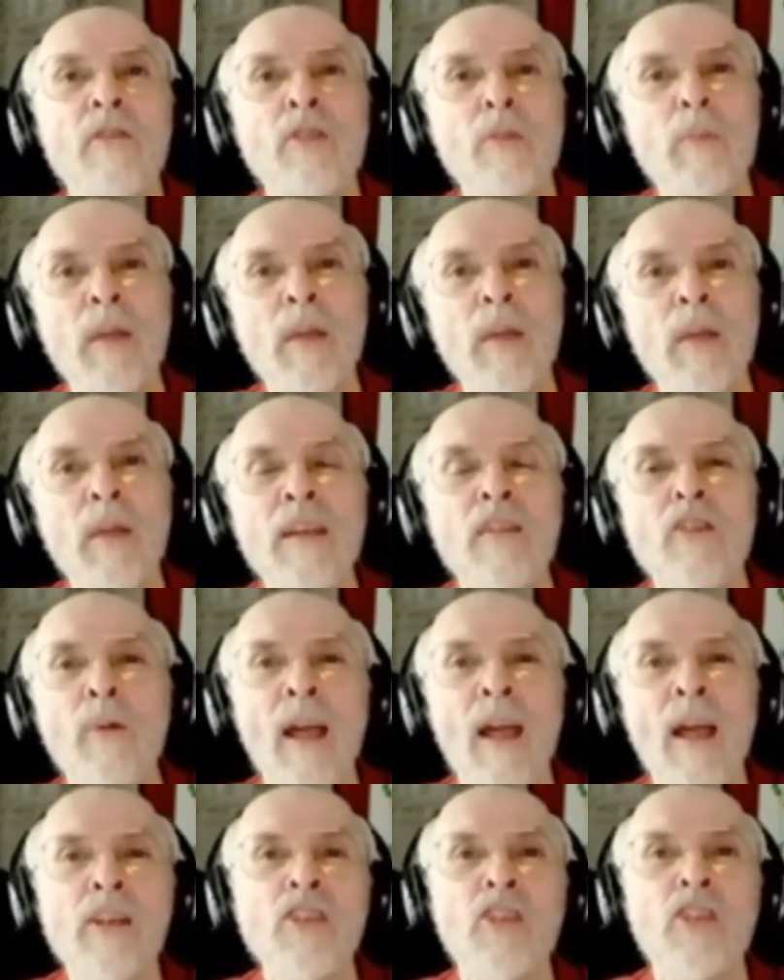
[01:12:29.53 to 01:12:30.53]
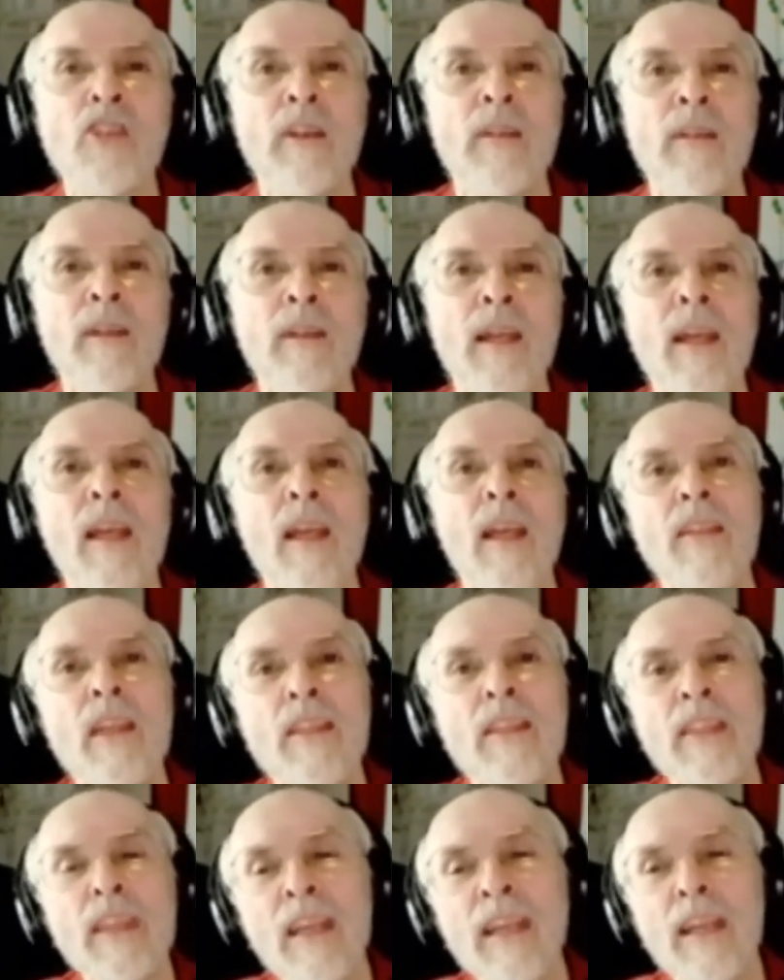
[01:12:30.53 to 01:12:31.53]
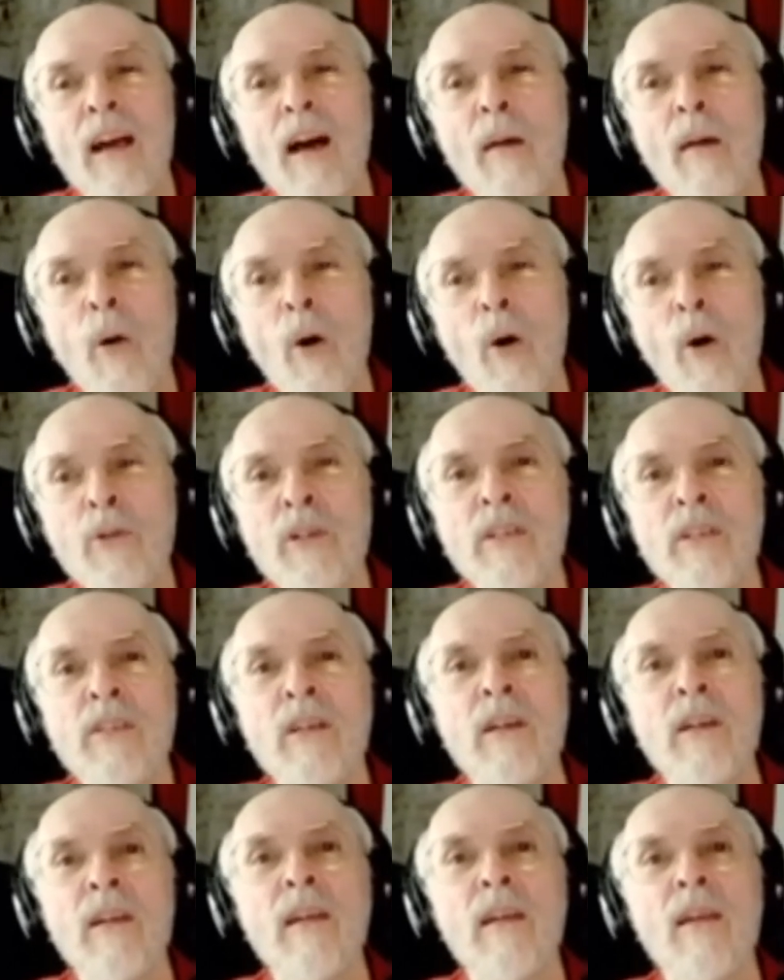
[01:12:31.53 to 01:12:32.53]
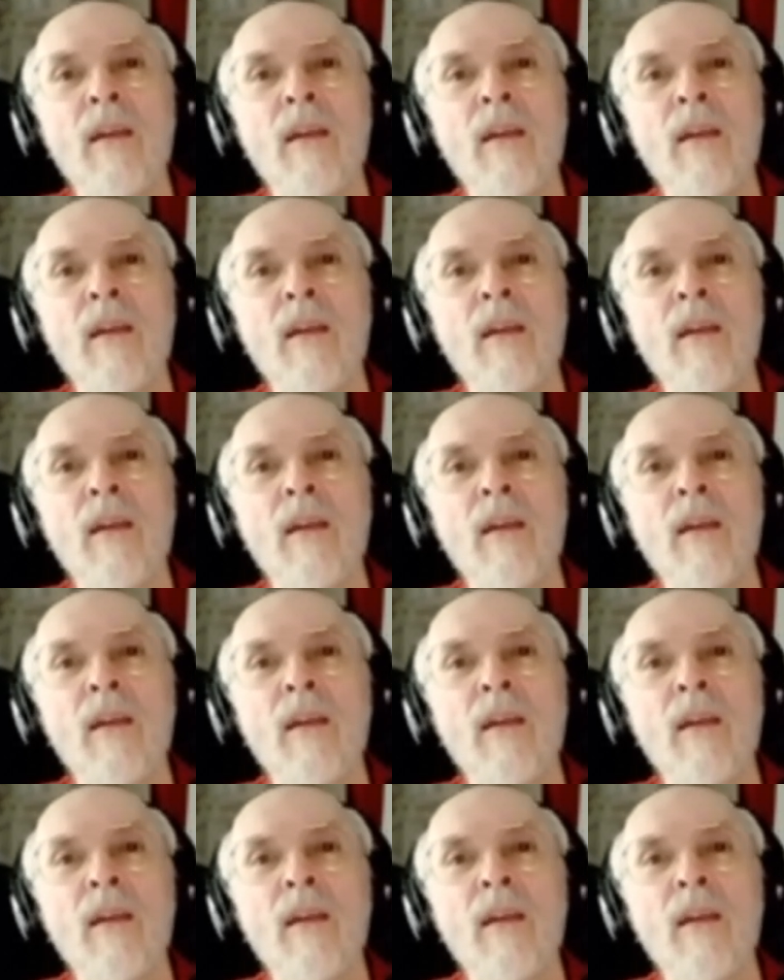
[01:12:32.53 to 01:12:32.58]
of speed and direction that the opponent